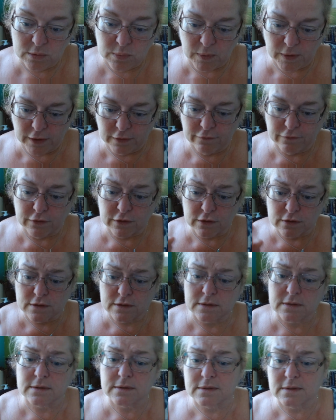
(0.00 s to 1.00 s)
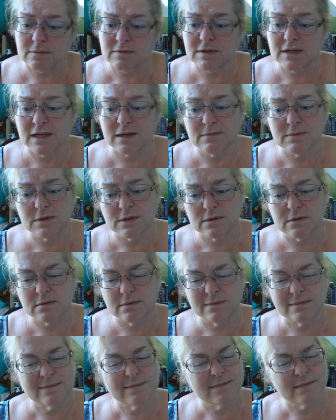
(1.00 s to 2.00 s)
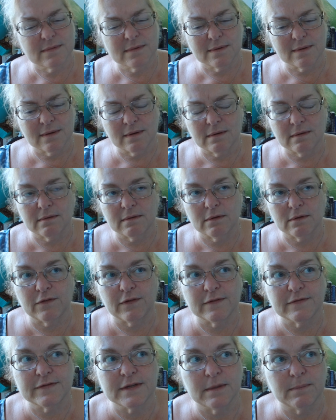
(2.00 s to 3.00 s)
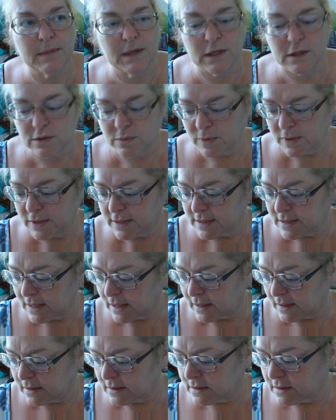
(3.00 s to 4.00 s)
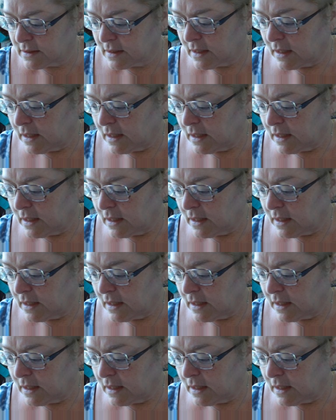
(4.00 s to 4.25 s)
21st, sometimes, I don't know if I've seen many 22nds